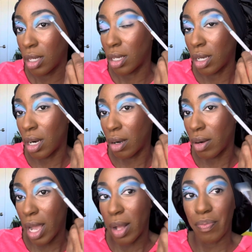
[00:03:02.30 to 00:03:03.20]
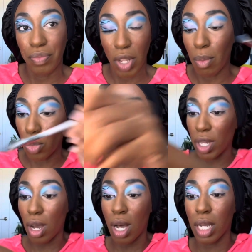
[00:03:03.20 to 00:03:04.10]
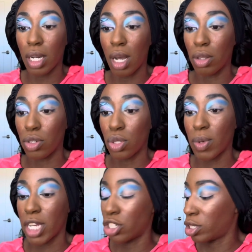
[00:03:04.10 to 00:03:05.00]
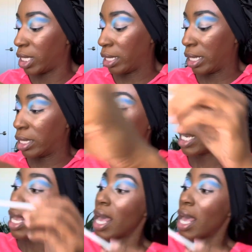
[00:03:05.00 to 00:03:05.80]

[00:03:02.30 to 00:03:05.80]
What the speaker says: All right. Moving on, color switch, clean, clean, clean.